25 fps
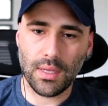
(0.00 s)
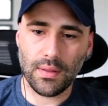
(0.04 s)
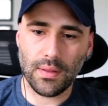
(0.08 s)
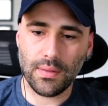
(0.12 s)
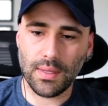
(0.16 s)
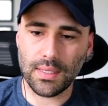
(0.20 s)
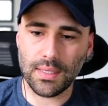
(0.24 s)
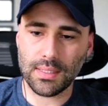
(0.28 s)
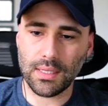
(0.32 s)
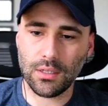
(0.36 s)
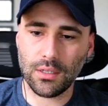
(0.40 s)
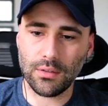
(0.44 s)

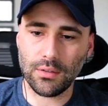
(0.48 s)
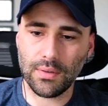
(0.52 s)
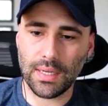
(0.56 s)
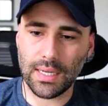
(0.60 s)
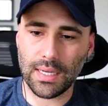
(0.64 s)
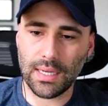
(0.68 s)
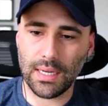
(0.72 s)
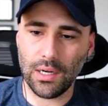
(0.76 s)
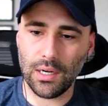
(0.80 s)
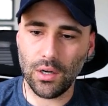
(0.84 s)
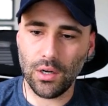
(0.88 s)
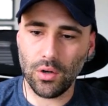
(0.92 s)
That's kind of like
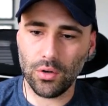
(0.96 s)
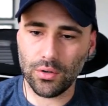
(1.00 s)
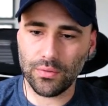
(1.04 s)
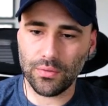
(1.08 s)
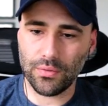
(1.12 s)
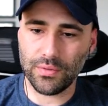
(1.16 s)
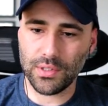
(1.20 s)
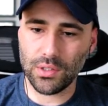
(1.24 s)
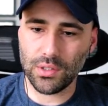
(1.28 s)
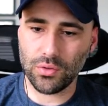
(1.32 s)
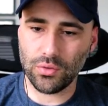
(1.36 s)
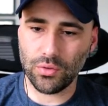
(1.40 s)
a lot
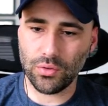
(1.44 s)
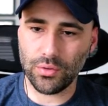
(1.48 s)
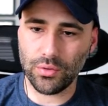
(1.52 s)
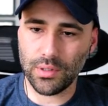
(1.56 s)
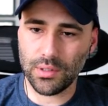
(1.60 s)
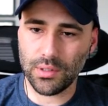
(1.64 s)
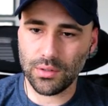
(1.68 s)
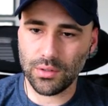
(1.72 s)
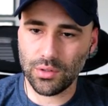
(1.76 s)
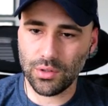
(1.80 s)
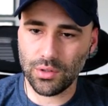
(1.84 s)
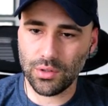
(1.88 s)
of
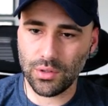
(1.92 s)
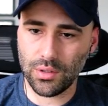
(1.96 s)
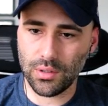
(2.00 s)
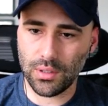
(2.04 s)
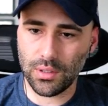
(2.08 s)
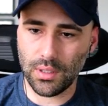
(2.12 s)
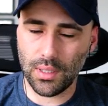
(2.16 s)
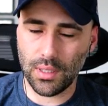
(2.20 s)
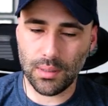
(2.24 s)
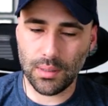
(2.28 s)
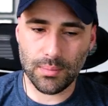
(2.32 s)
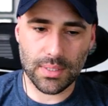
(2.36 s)
storage,
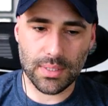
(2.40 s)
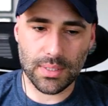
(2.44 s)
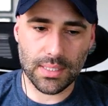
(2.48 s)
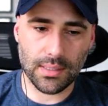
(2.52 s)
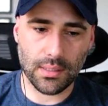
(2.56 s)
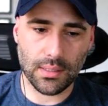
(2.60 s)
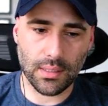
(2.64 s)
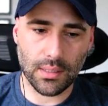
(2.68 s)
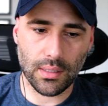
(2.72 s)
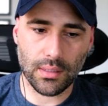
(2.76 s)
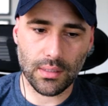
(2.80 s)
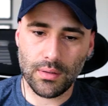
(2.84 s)
I must
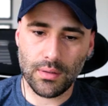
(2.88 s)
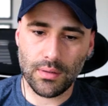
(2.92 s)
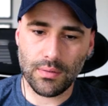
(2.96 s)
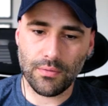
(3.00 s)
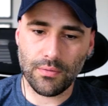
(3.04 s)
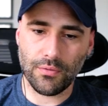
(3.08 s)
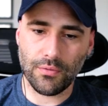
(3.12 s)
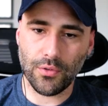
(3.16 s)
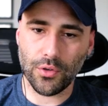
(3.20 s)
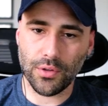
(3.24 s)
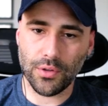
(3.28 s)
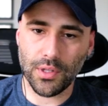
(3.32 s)
say.
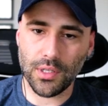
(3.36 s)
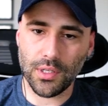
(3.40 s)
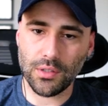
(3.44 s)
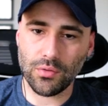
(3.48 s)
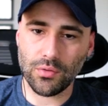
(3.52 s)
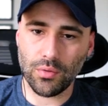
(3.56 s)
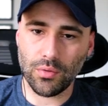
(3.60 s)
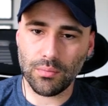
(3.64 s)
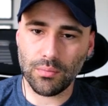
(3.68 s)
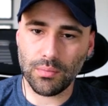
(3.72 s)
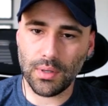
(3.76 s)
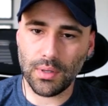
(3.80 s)
For this
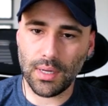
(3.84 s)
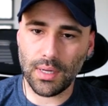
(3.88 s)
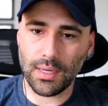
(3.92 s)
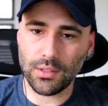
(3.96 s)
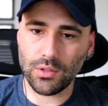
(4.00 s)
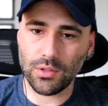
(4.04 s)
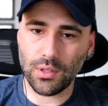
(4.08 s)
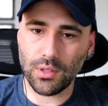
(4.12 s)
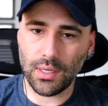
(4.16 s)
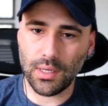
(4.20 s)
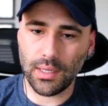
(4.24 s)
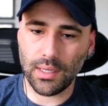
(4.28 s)
room,
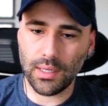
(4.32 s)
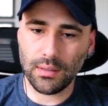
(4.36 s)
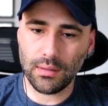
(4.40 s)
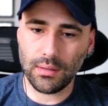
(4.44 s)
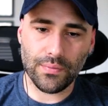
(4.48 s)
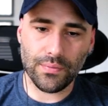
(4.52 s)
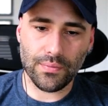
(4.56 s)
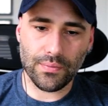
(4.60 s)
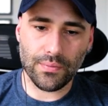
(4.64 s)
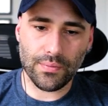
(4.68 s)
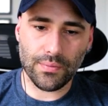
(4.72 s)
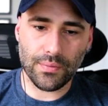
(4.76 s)
actually,
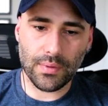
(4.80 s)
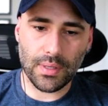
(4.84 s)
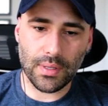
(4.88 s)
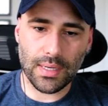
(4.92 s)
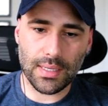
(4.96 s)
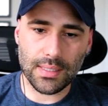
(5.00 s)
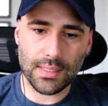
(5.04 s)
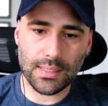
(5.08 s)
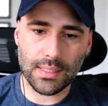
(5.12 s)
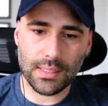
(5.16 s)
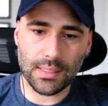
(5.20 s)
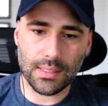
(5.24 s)

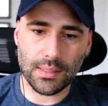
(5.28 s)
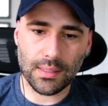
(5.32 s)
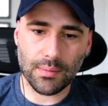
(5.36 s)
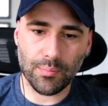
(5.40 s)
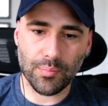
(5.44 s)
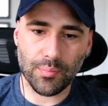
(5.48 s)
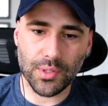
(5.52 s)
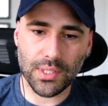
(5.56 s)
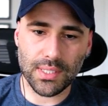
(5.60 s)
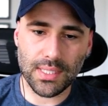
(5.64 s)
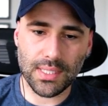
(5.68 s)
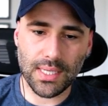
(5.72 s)
let's
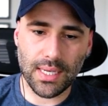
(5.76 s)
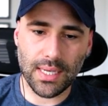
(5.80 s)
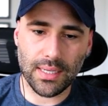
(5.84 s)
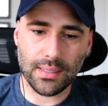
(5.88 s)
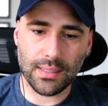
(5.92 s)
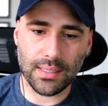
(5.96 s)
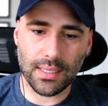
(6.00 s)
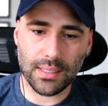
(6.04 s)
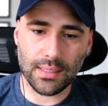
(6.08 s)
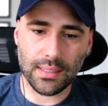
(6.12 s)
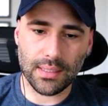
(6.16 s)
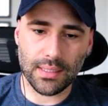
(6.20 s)
pretend
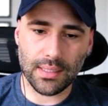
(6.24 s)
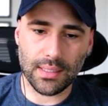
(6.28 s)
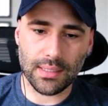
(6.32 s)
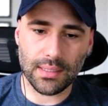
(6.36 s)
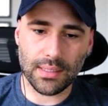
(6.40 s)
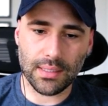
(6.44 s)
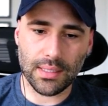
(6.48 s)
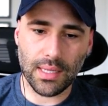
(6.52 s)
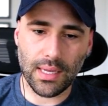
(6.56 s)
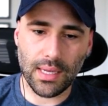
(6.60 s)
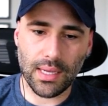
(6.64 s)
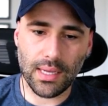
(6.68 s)
that
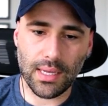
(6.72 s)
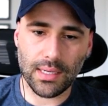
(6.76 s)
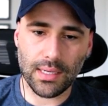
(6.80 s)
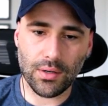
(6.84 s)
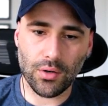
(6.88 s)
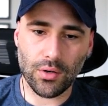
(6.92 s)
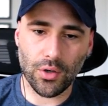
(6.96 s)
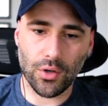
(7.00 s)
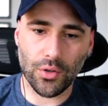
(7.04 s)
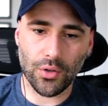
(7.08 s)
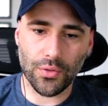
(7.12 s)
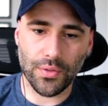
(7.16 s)
they
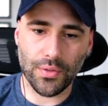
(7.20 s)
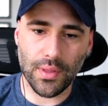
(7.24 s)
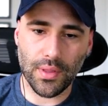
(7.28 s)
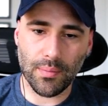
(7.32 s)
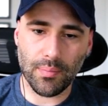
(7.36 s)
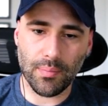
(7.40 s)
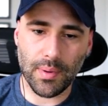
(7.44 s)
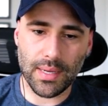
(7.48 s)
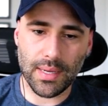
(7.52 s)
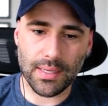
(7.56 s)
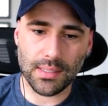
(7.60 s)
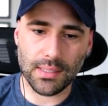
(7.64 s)
got the
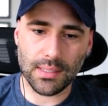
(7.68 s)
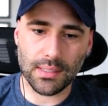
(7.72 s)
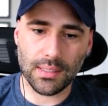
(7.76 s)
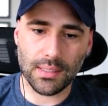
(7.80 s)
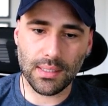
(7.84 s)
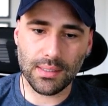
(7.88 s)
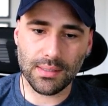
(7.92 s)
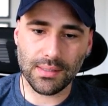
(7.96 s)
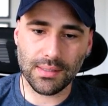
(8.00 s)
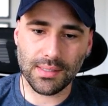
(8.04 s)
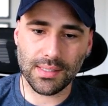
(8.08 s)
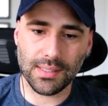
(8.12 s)
best
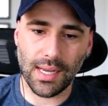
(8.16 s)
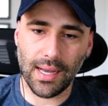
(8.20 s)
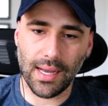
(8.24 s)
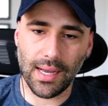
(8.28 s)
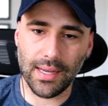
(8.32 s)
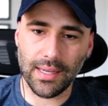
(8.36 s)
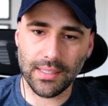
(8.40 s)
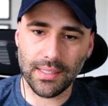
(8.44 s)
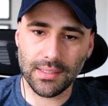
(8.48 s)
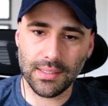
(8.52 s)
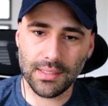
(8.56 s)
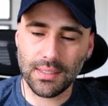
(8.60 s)

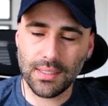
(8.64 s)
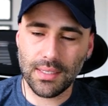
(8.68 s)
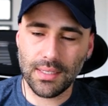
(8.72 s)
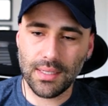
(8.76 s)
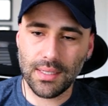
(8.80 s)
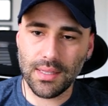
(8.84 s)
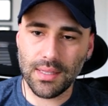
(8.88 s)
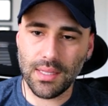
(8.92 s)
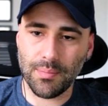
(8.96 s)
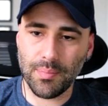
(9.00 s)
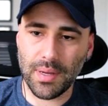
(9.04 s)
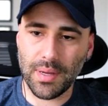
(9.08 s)
side,
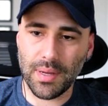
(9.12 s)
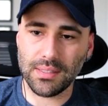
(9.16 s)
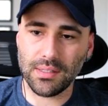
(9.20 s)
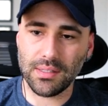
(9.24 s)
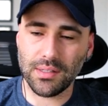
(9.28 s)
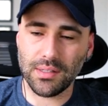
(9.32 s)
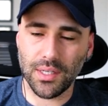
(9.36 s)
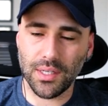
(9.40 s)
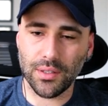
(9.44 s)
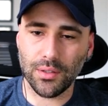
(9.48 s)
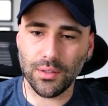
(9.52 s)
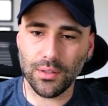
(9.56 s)
the best
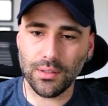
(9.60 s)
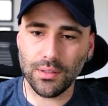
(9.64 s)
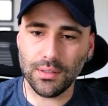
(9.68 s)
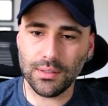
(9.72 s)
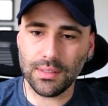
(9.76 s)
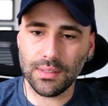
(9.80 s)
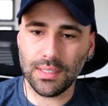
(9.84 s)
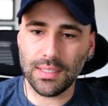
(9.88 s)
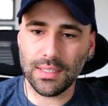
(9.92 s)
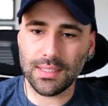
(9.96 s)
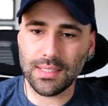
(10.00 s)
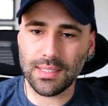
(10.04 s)
deal,
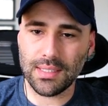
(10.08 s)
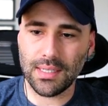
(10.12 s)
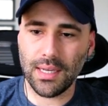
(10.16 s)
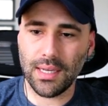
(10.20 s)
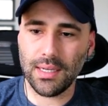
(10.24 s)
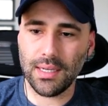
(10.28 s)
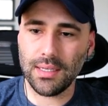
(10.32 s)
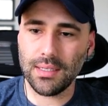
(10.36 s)
let's say.